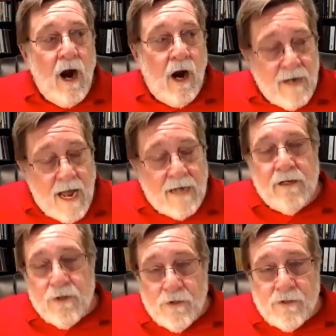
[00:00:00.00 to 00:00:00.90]
are not
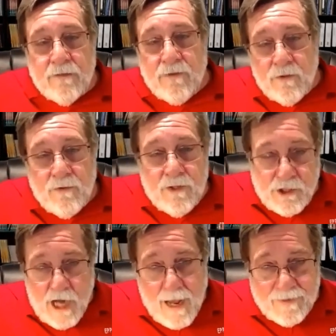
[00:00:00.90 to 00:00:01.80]
conducive to the
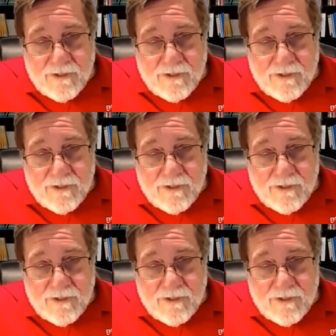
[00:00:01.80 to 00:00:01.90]
job